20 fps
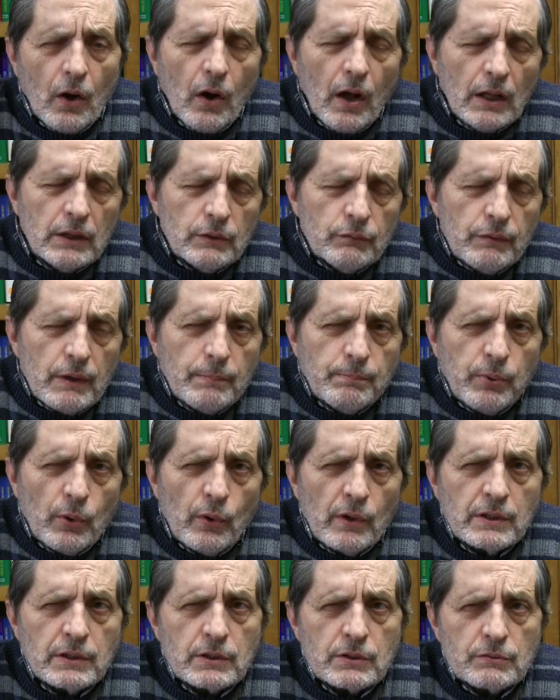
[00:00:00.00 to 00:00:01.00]
All the
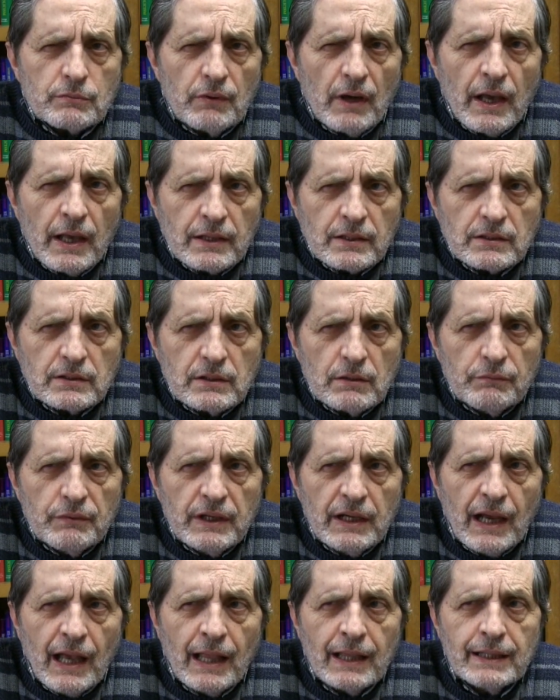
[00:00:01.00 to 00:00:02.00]
reports stress the
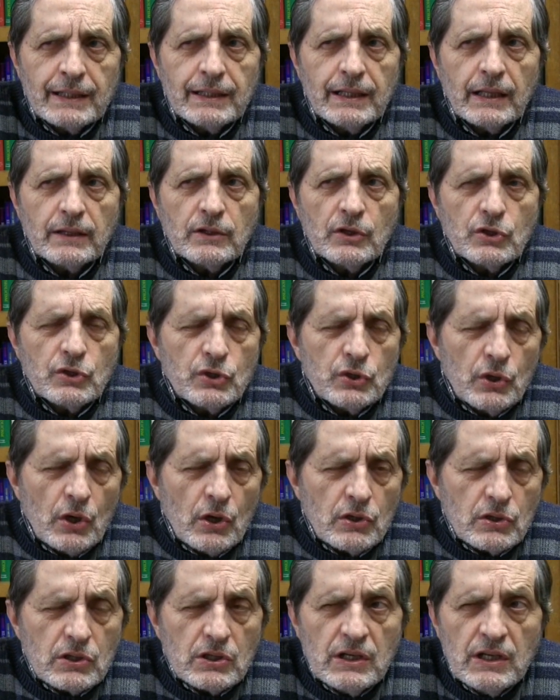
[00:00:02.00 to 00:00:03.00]
reality that the
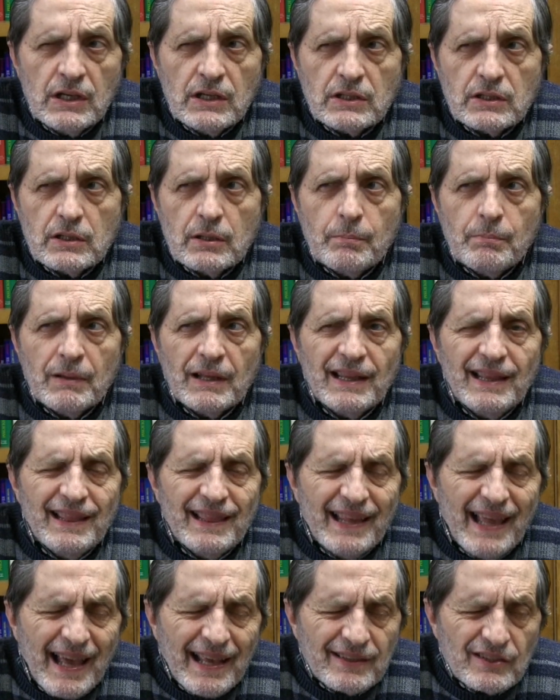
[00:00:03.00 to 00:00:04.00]
church needs to be
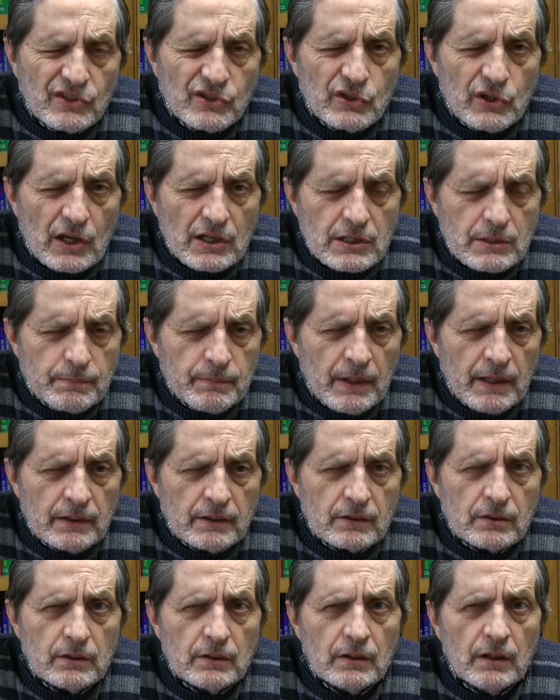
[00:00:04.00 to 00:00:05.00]
less
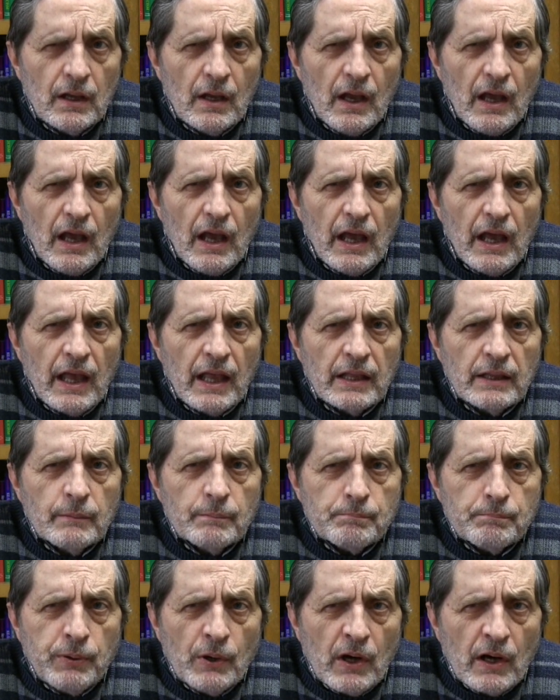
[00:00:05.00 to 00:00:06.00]
judgmental and